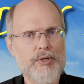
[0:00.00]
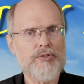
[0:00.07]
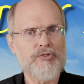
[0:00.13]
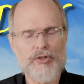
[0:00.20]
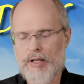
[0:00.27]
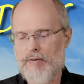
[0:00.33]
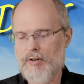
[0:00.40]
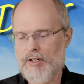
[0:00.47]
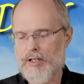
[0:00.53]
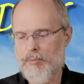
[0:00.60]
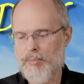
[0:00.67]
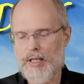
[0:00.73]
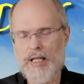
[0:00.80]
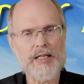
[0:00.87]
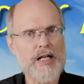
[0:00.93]
we still haven't
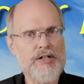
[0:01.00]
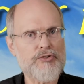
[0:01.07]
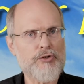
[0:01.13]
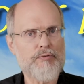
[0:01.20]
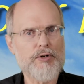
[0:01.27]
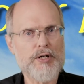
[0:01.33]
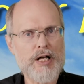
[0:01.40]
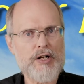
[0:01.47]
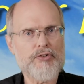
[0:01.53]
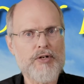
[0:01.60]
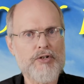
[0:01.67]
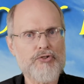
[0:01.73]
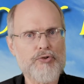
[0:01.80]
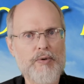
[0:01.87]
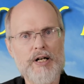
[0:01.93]
come to that that's over in
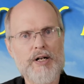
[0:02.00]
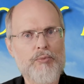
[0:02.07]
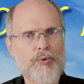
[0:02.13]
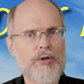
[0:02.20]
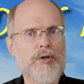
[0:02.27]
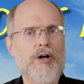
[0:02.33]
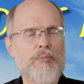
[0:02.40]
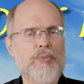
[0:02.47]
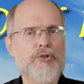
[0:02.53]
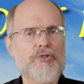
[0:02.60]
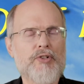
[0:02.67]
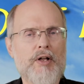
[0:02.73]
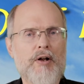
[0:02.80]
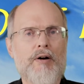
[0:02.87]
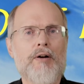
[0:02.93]
exodus 20 we're
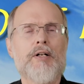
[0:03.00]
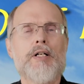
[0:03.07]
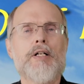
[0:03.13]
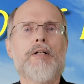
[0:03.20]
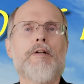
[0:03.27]
almost there